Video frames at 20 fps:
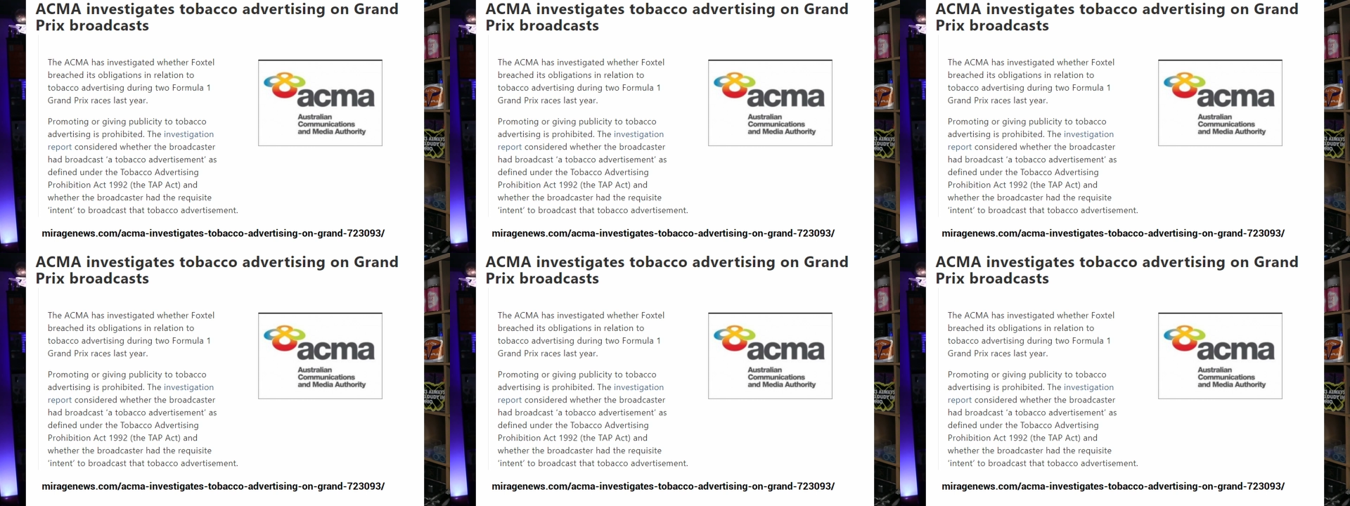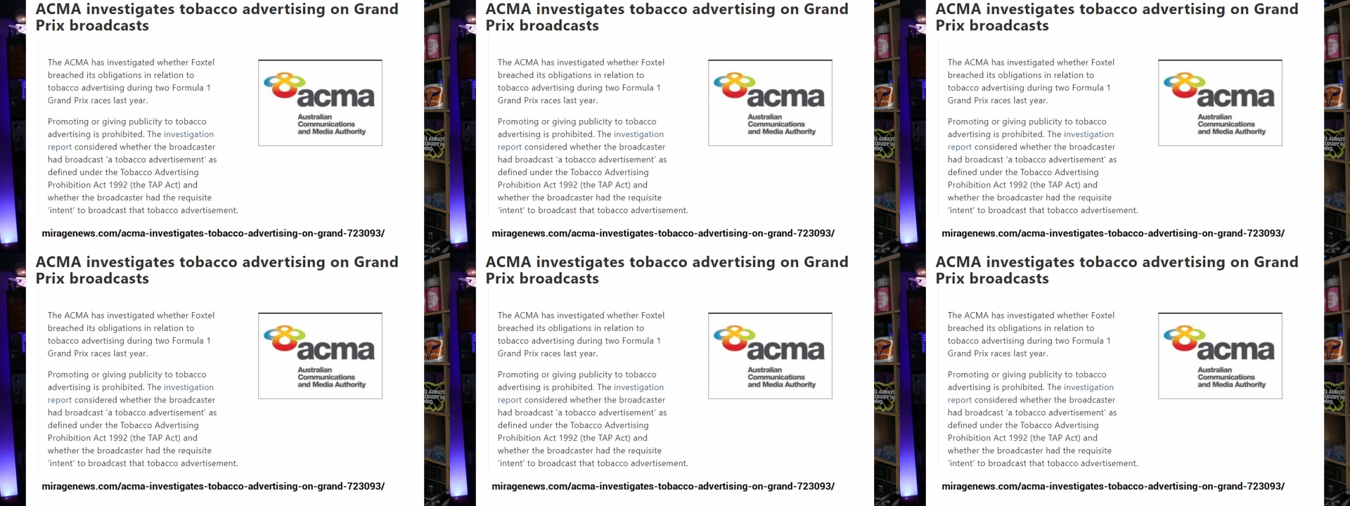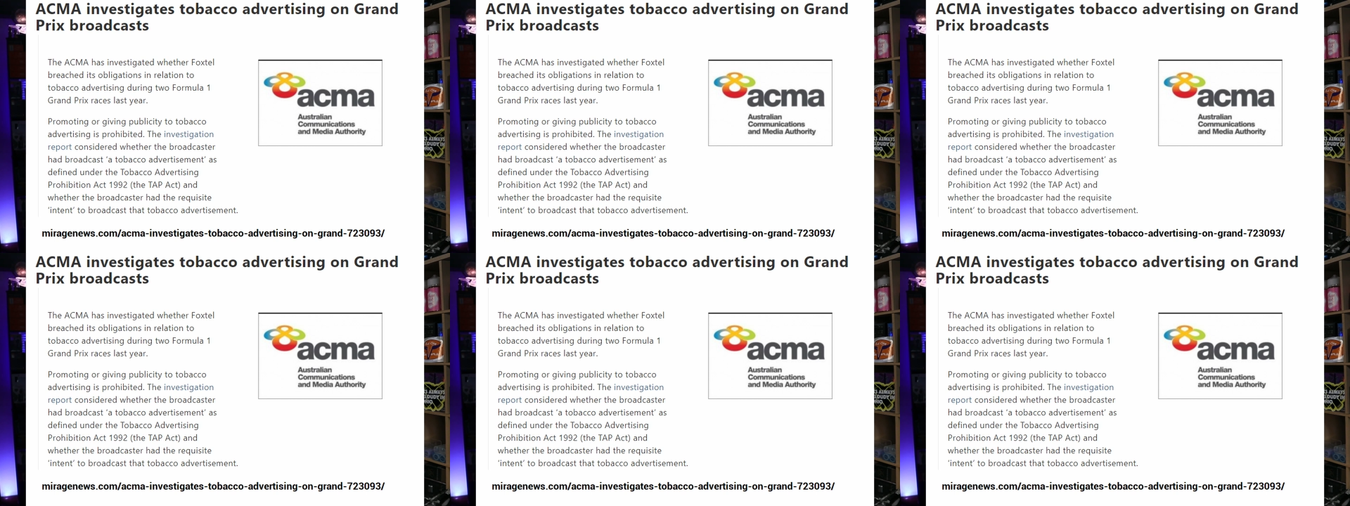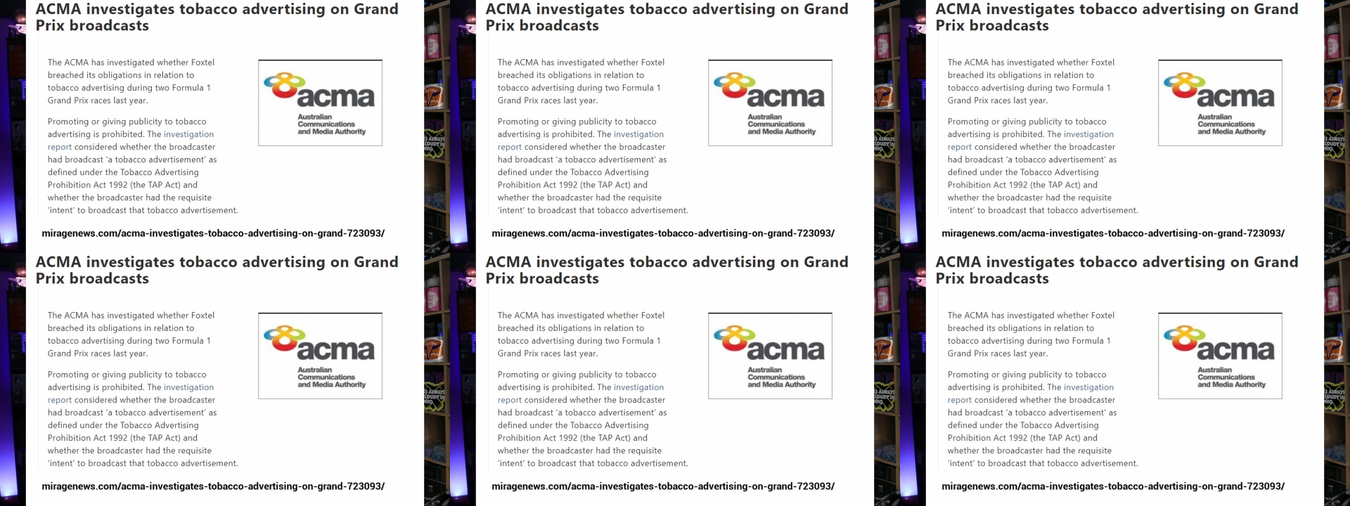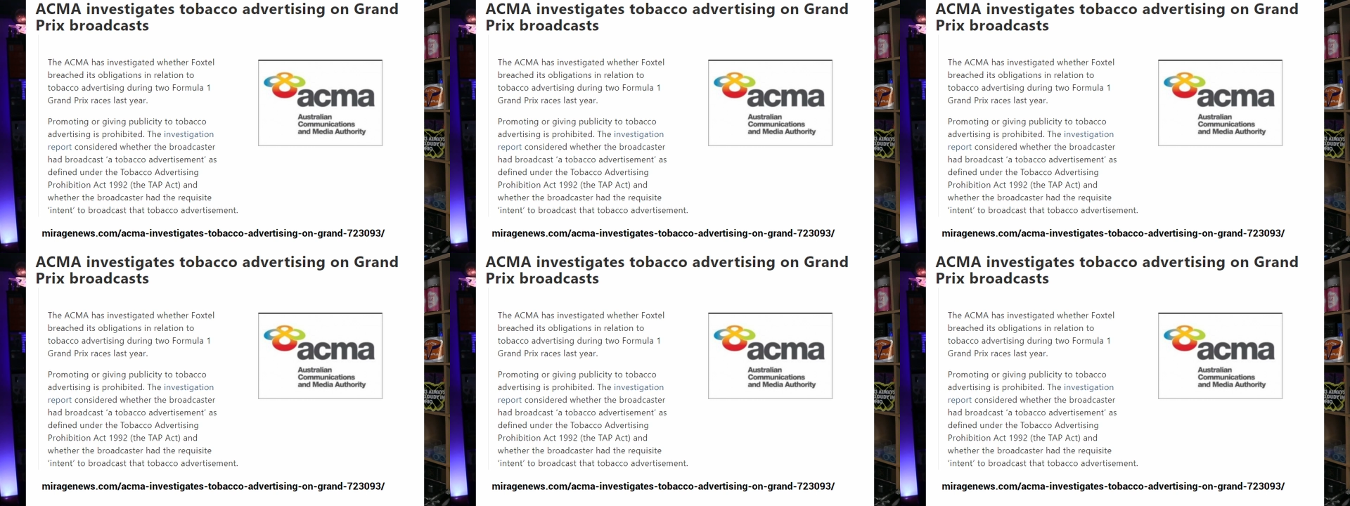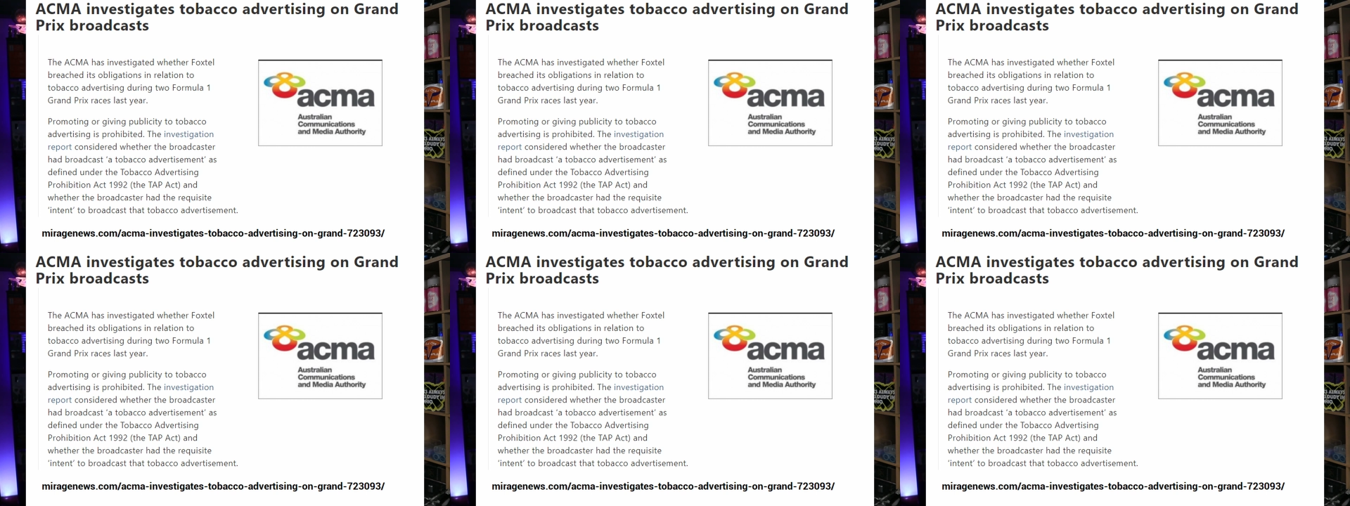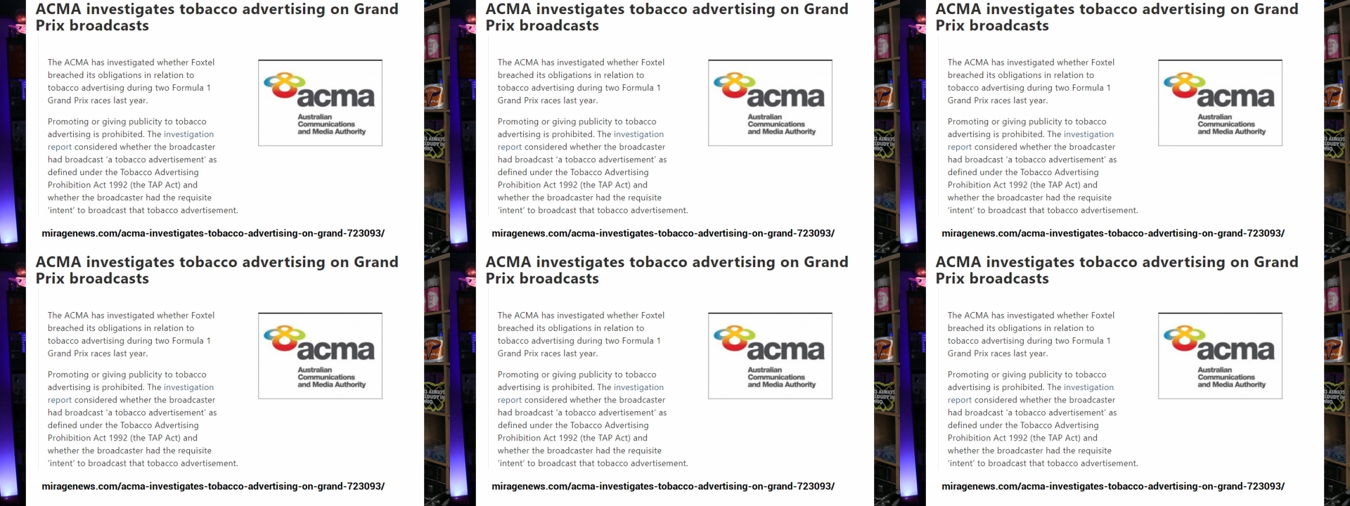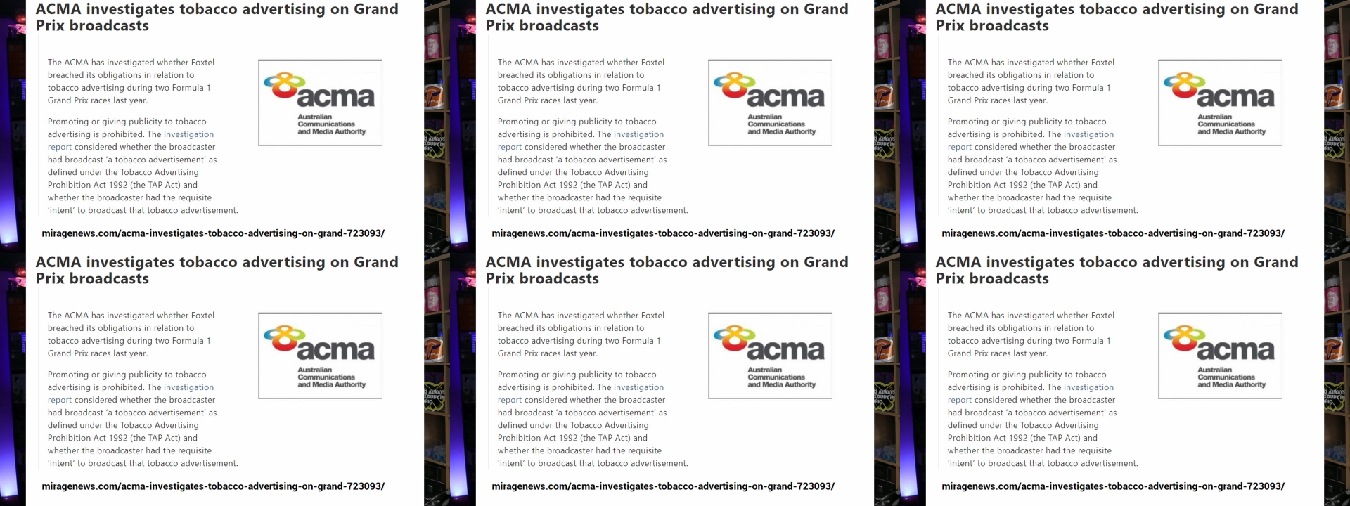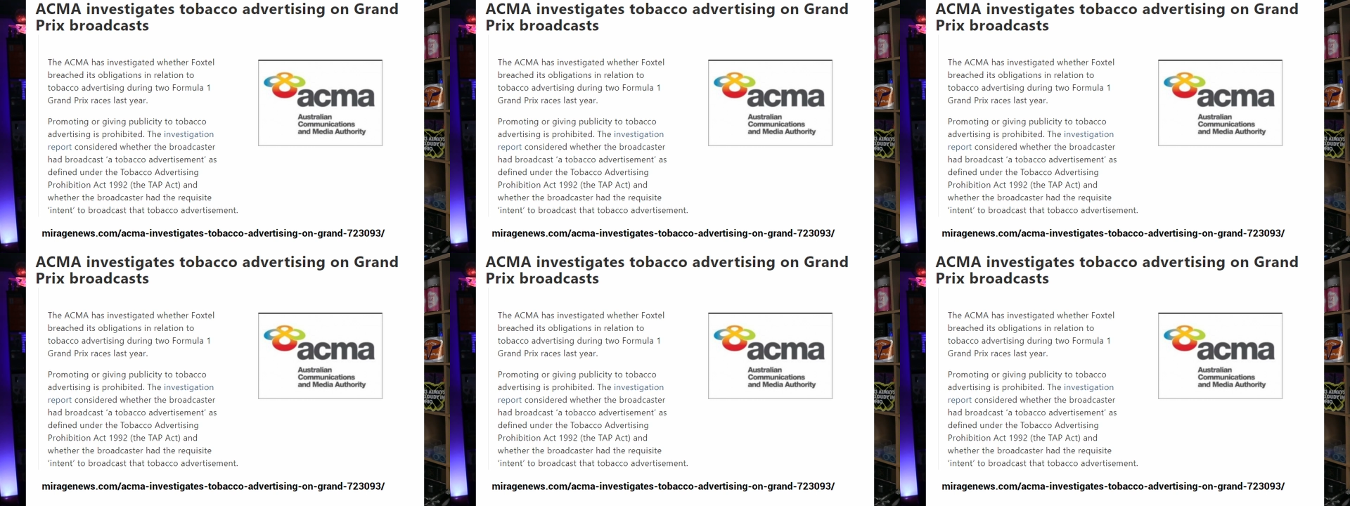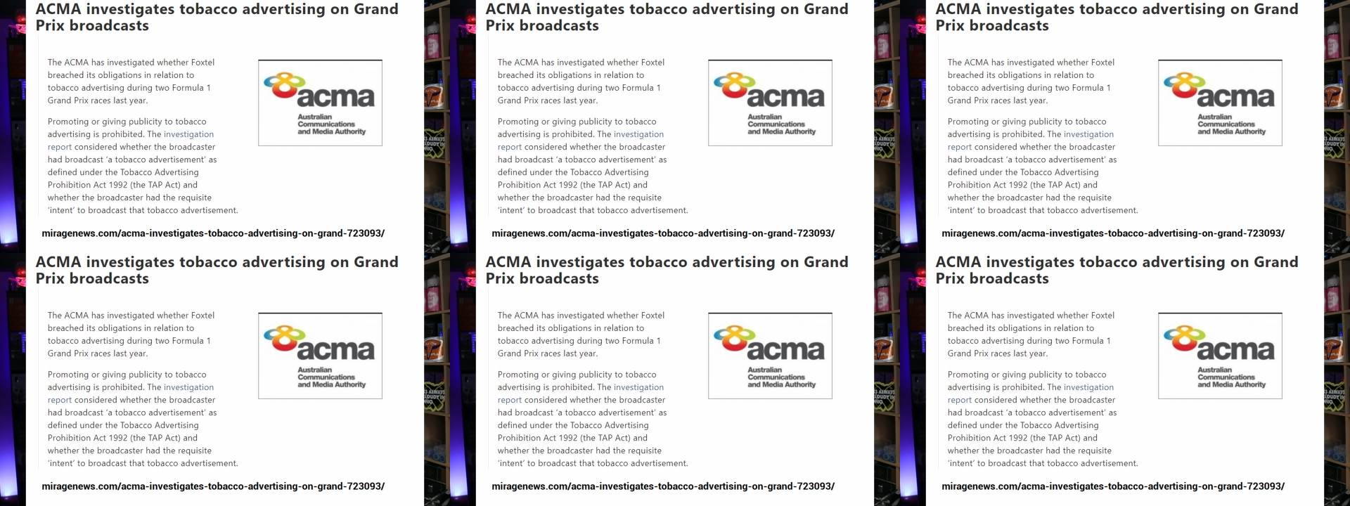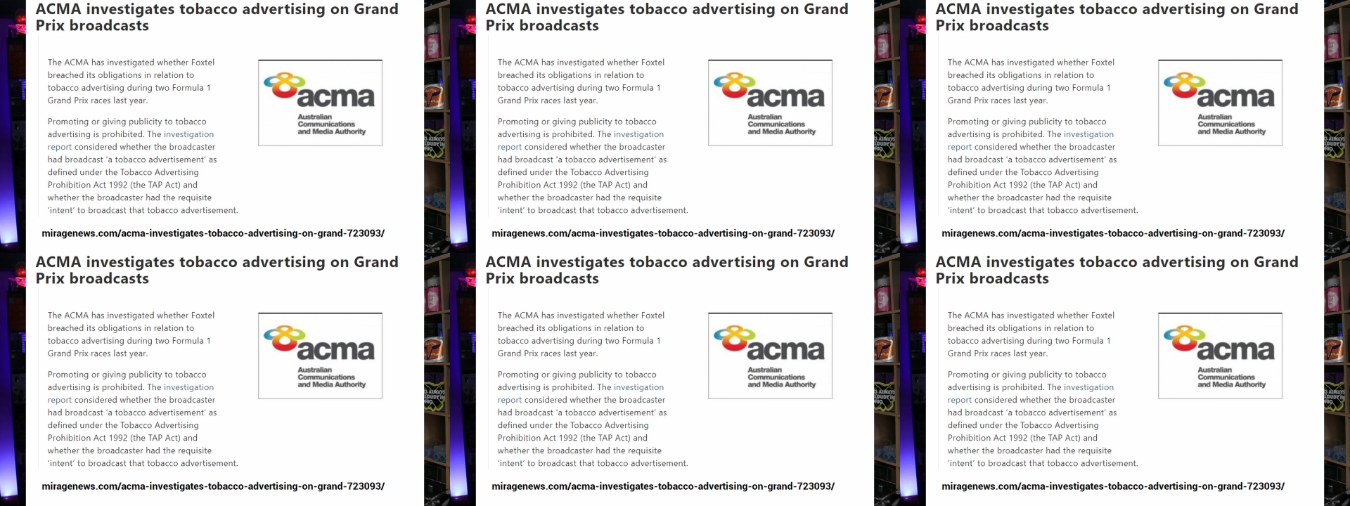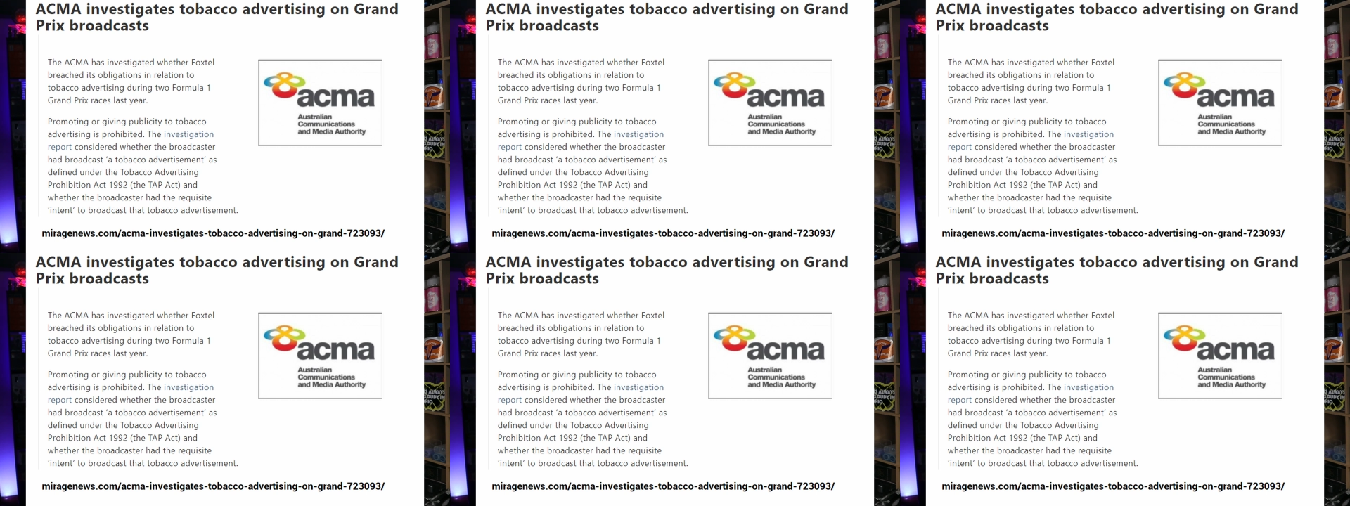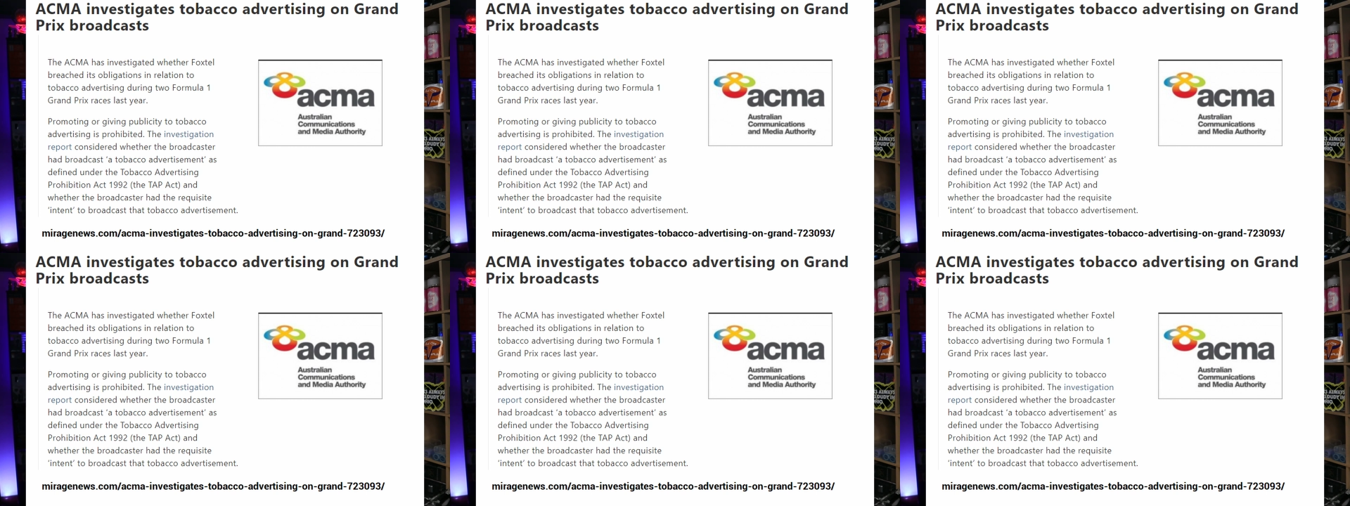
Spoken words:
[unreadable: no face in view]